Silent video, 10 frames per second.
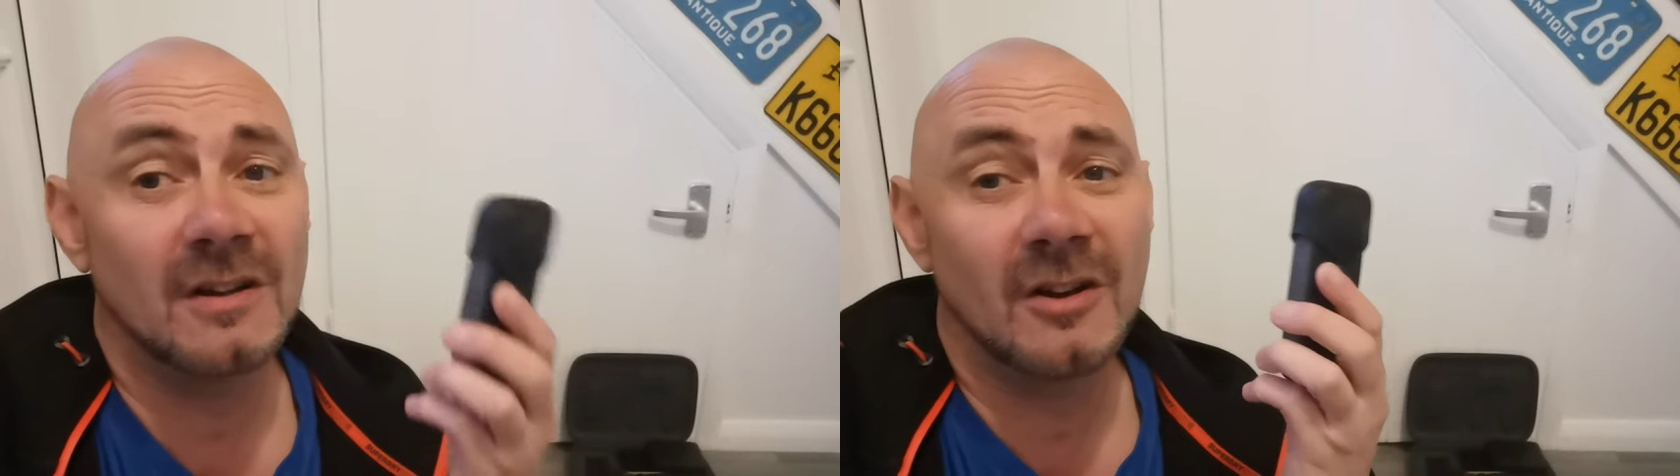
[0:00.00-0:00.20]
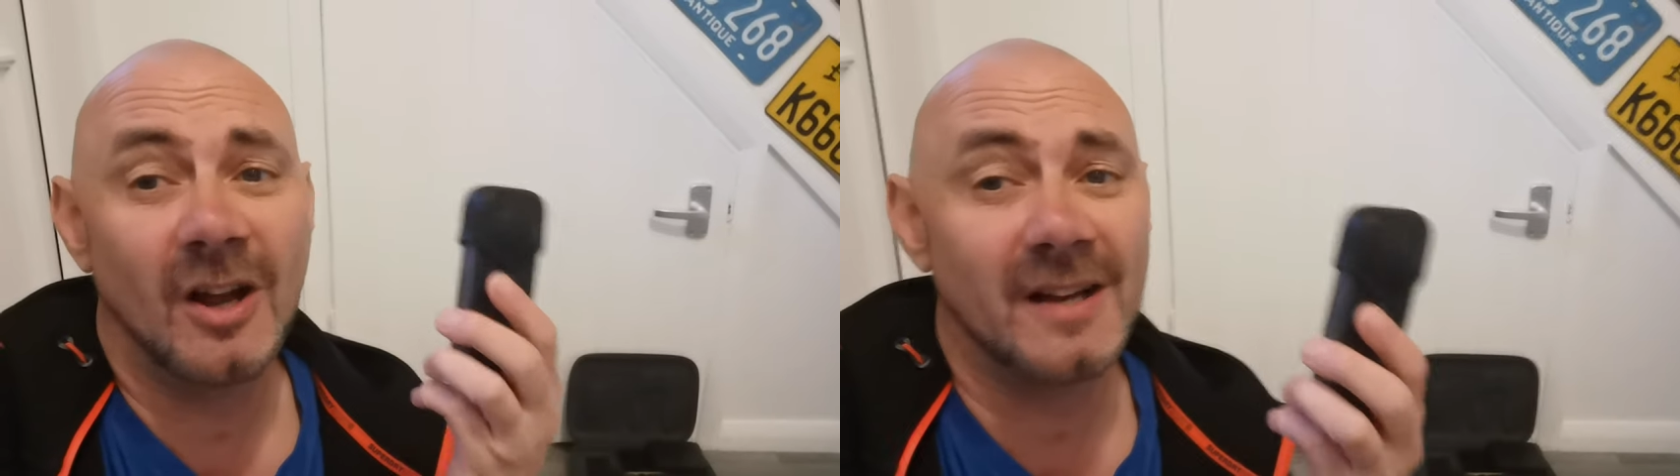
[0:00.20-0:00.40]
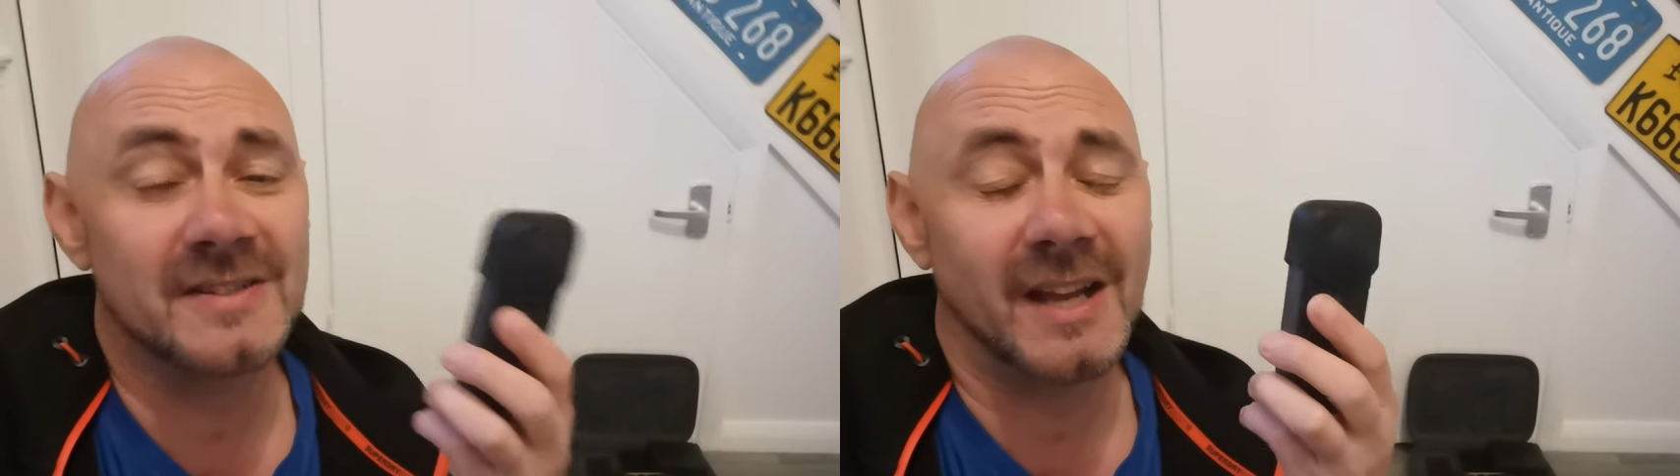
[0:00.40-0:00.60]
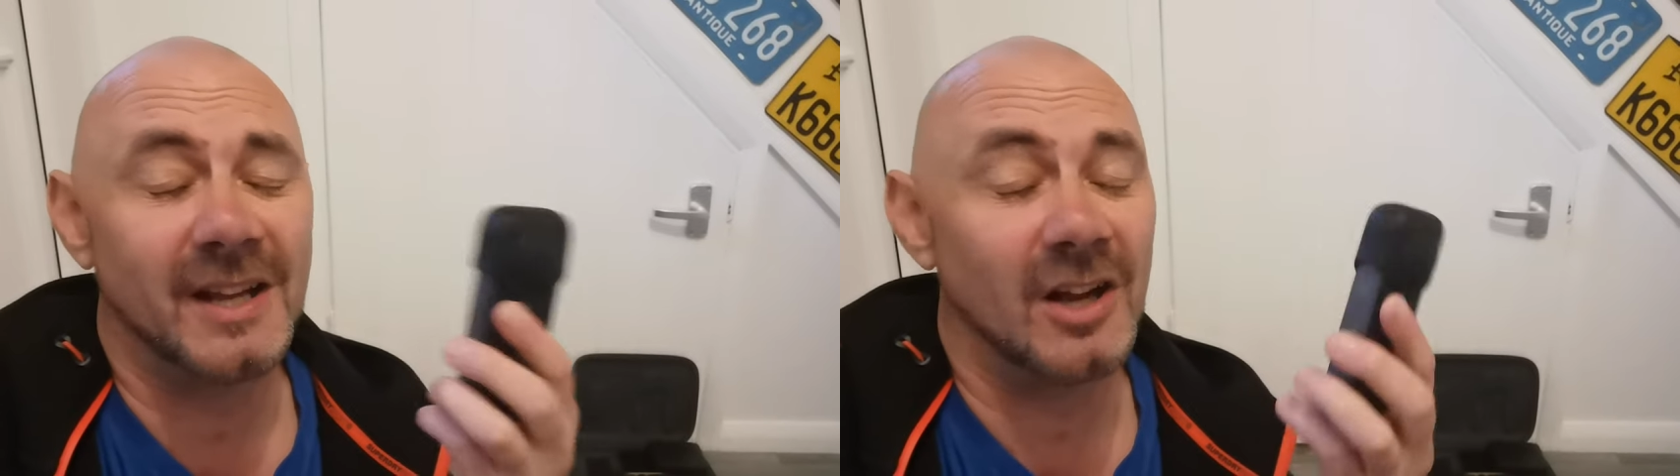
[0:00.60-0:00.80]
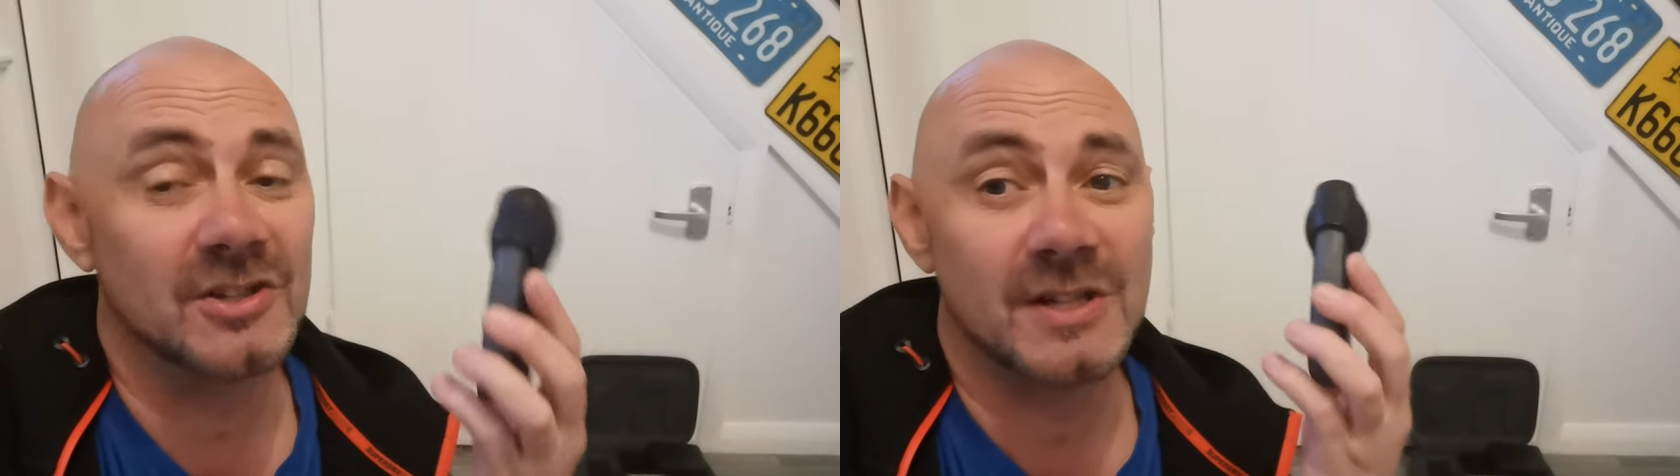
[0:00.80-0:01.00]
like I
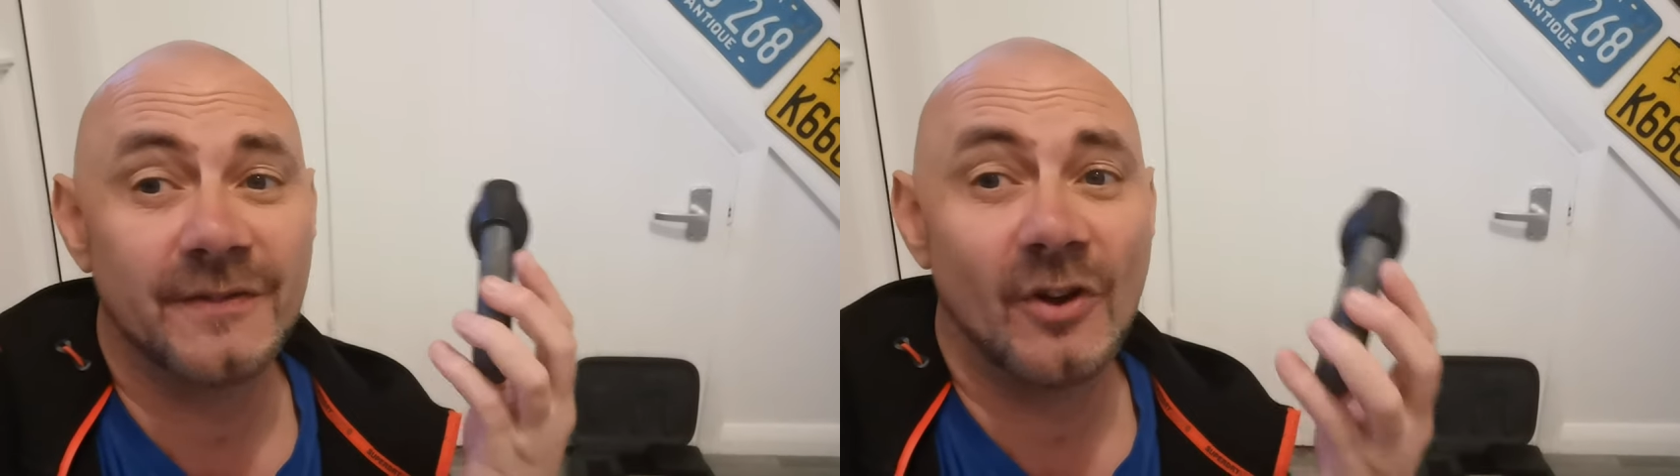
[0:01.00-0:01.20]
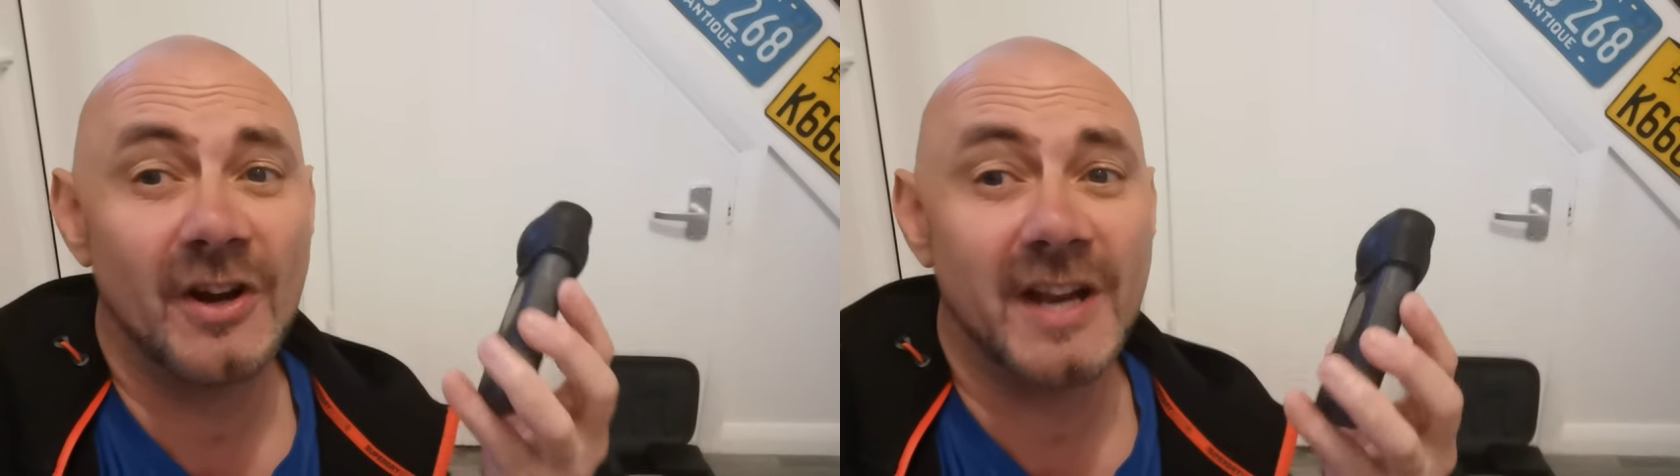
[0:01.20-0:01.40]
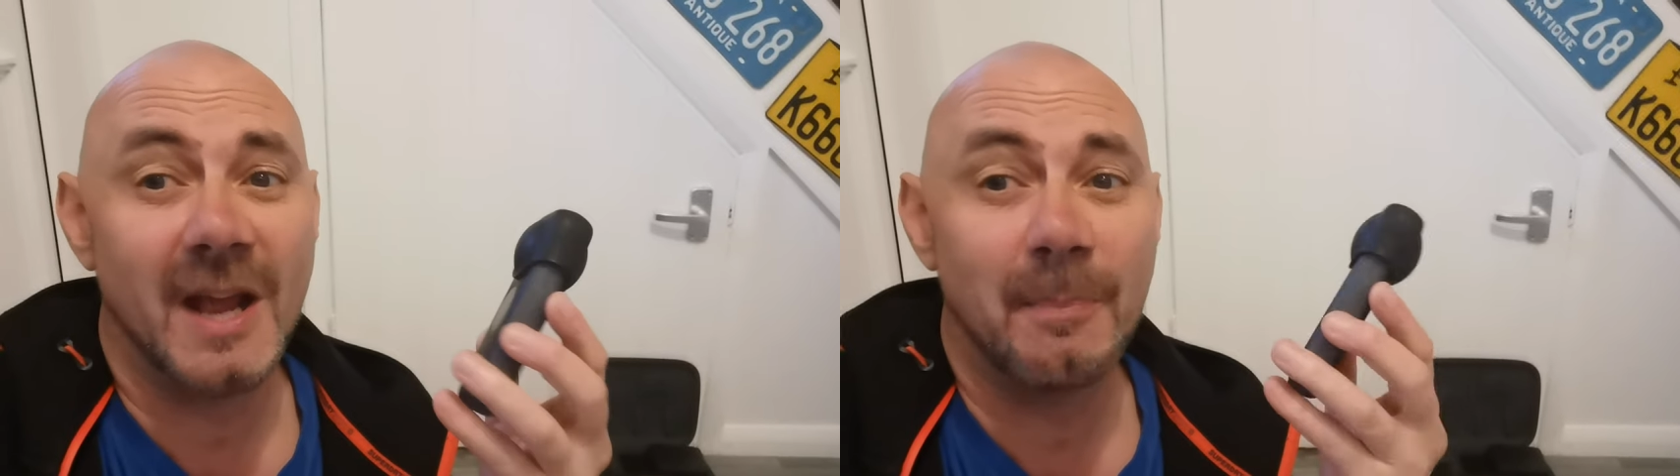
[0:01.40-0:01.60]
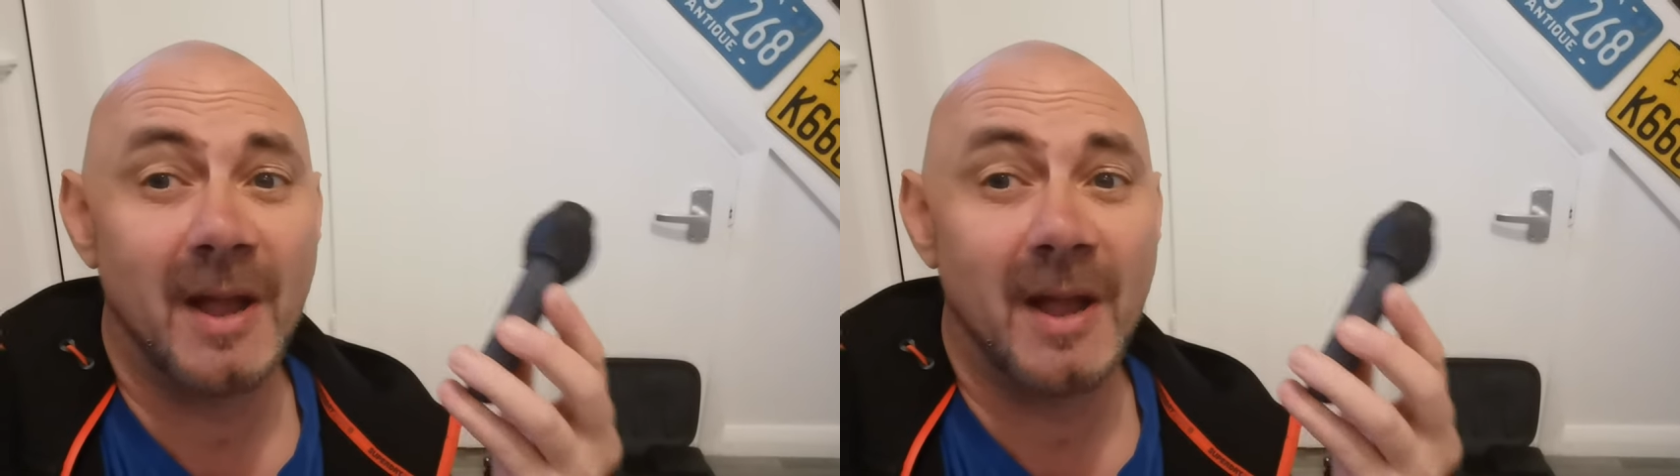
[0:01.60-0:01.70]
say, I just find it a